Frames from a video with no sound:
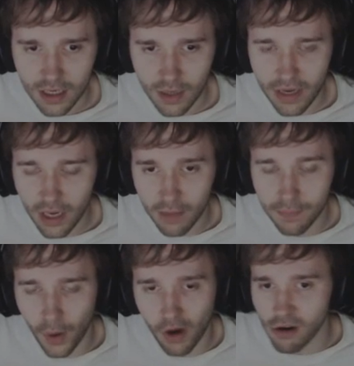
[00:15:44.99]
Can we,
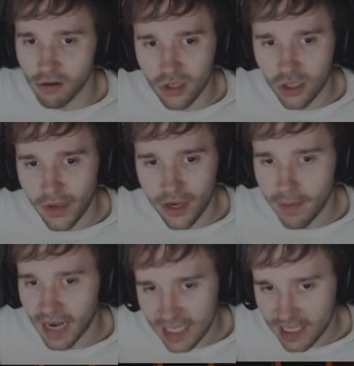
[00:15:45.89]
like, borrow some of your
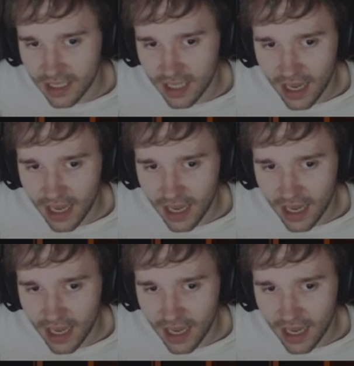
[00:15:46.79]
masks,